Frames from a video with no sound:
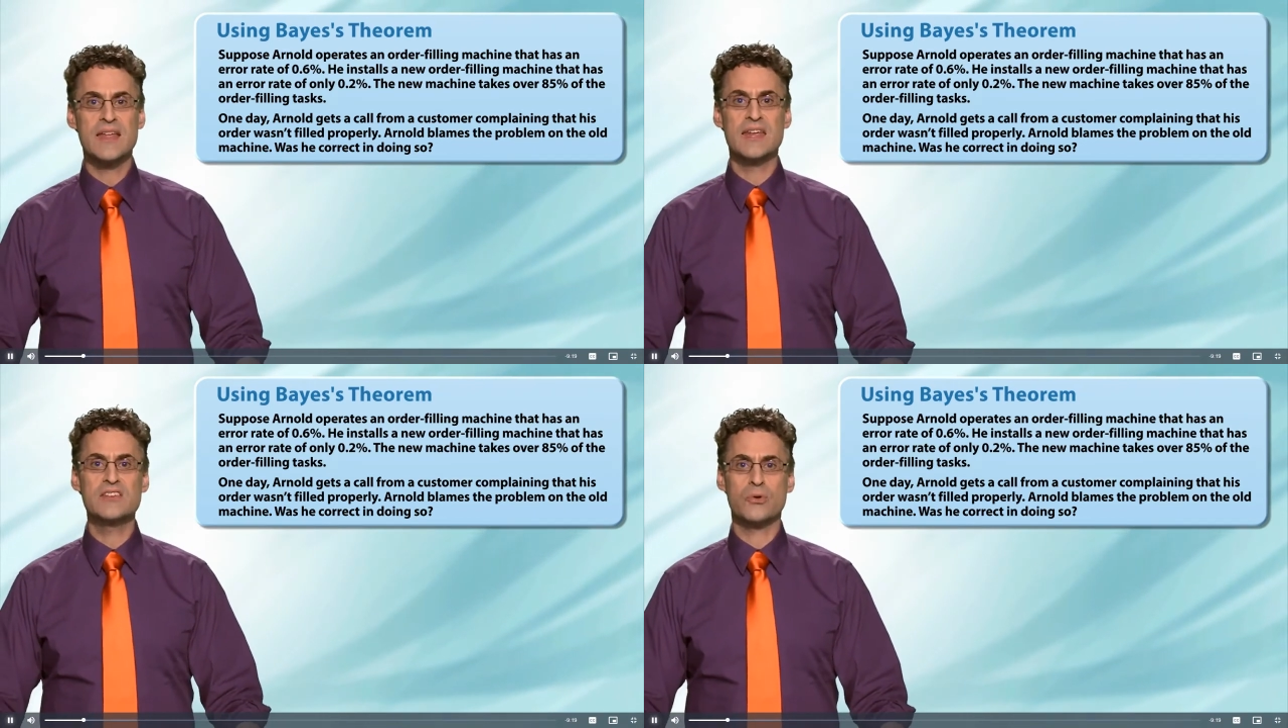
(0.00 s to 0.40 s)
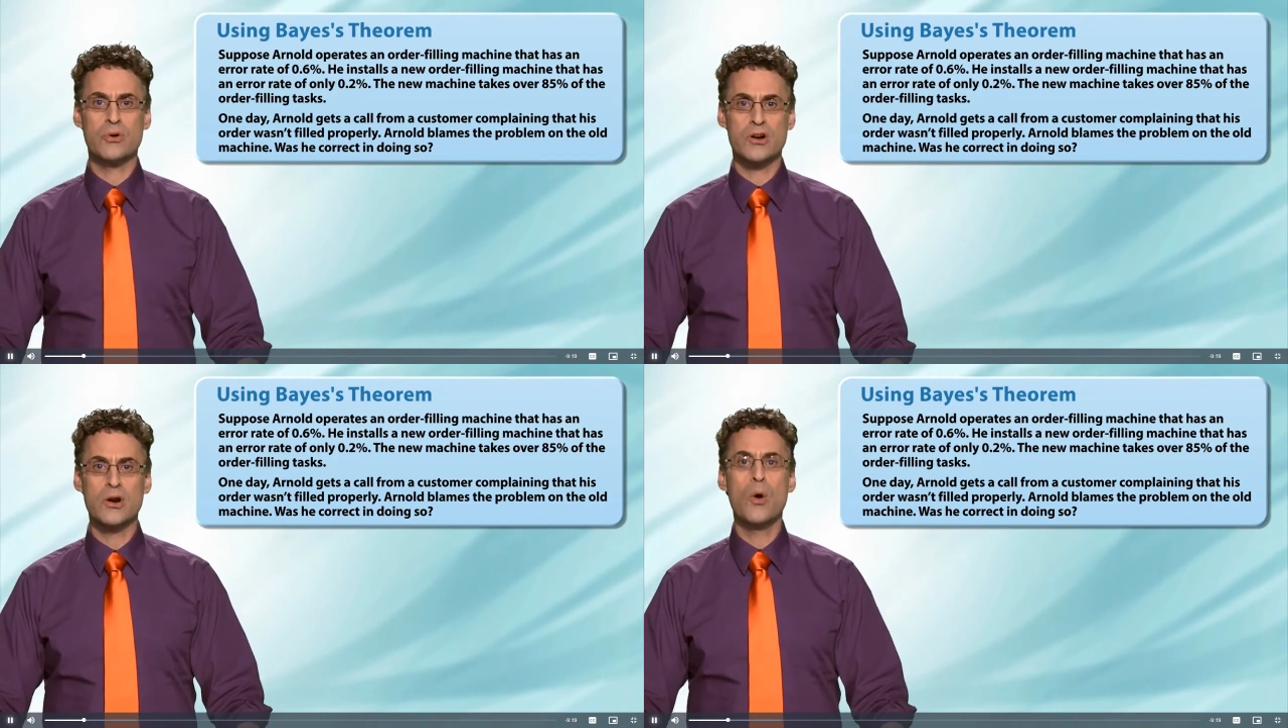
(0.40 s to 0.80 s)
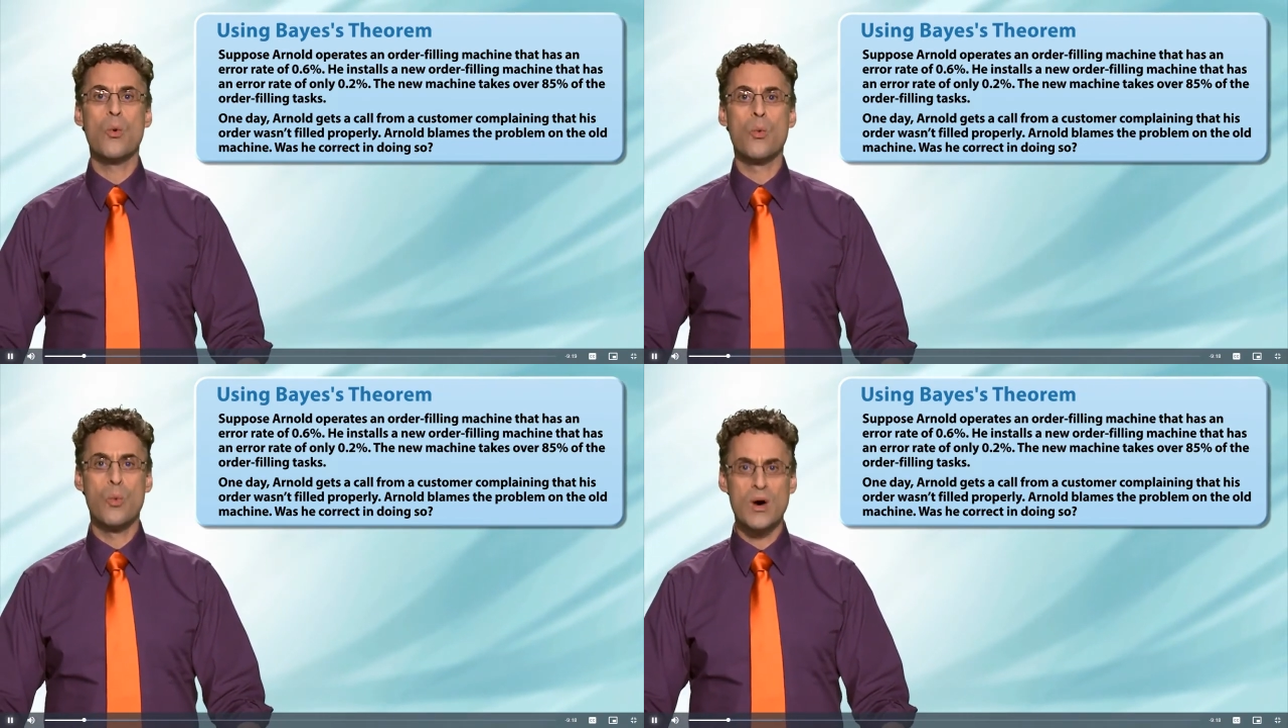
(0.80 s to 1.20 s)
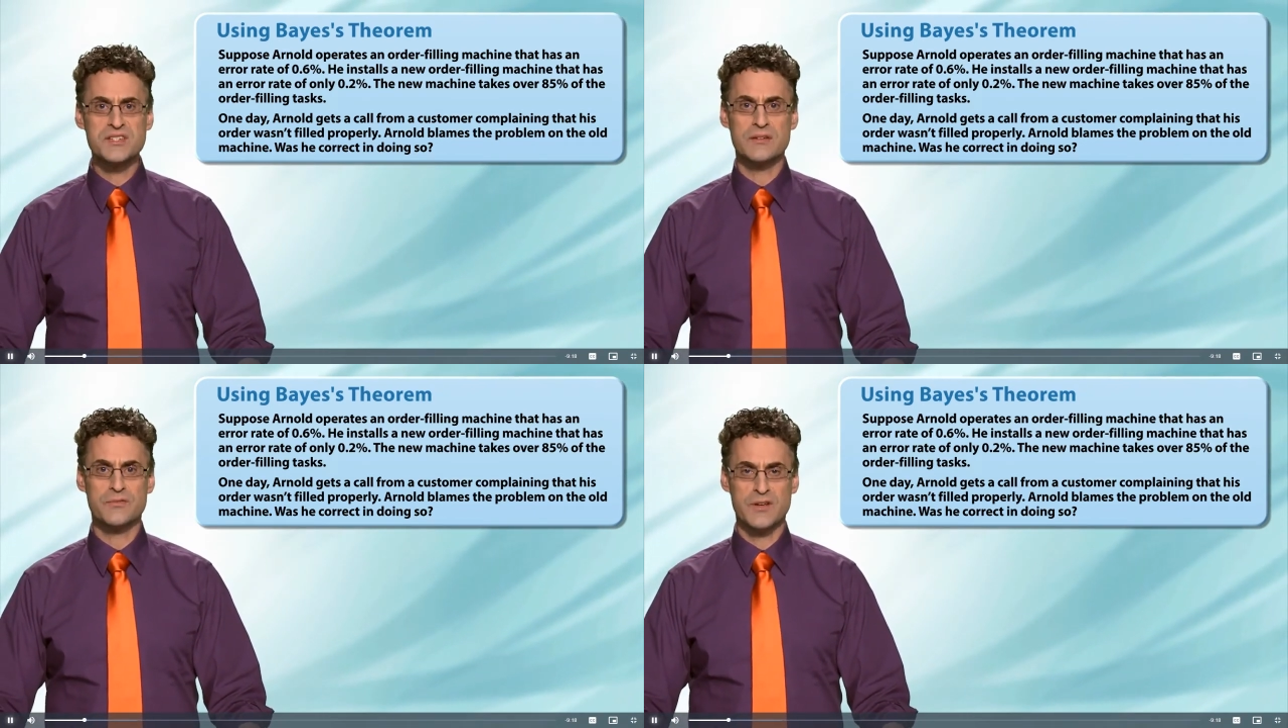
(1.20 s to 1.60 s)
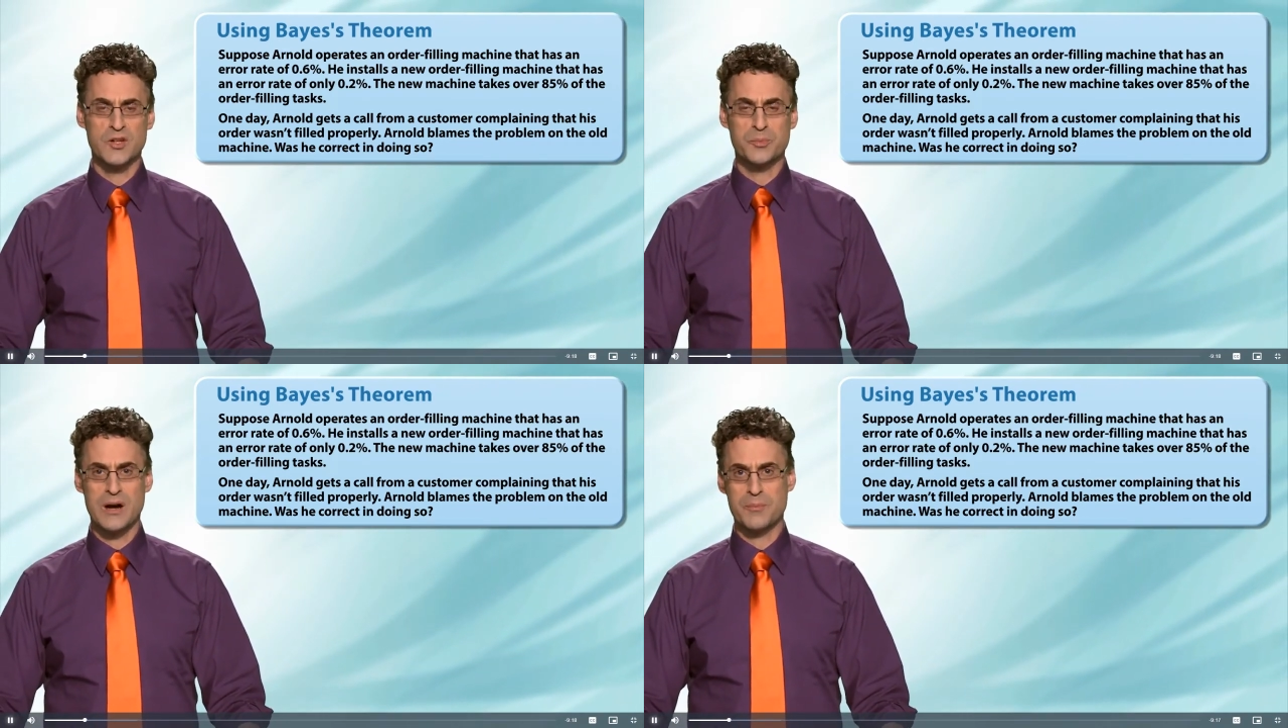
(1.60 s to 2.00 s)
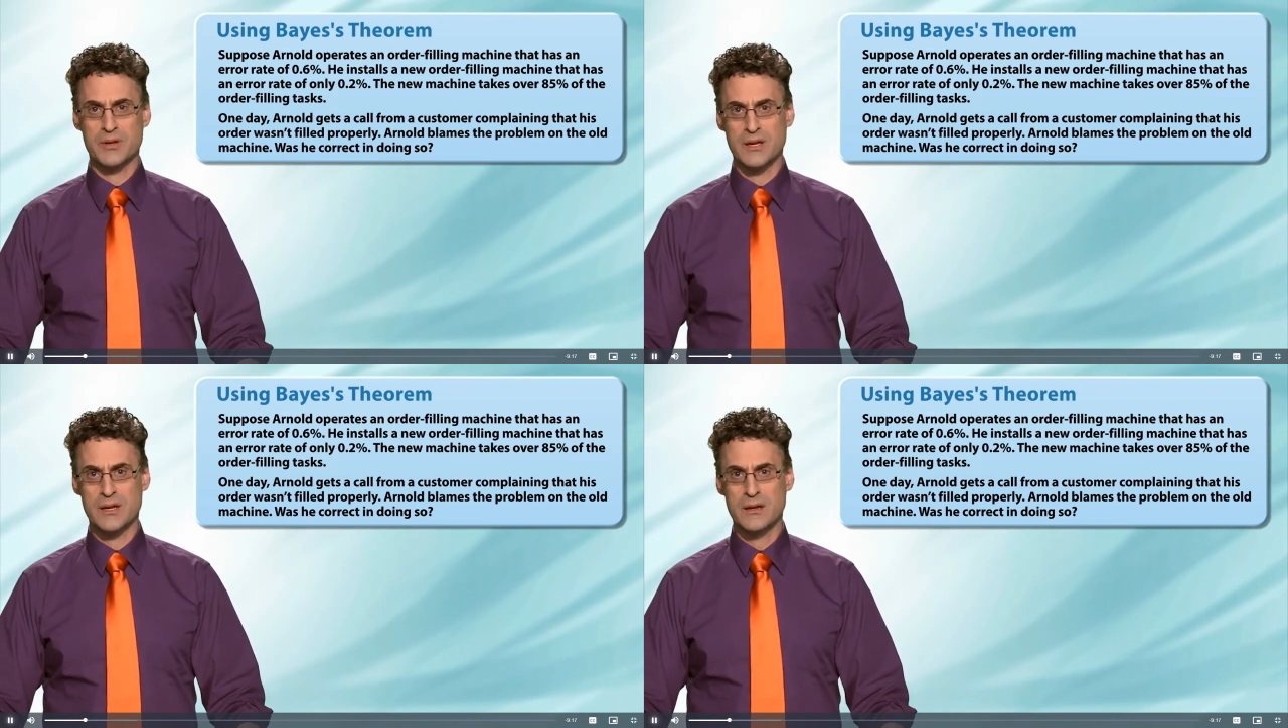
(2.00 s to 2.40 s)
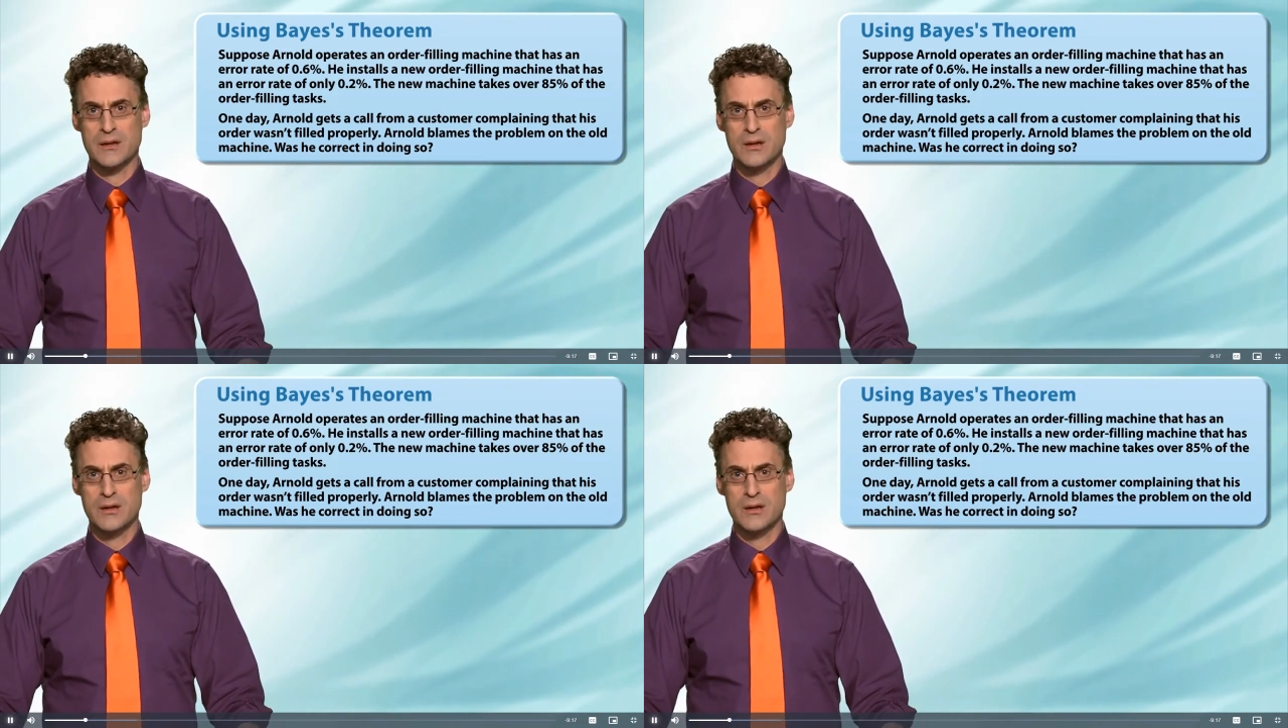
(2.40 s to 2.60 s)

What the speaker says: that his order wasn't filled properly.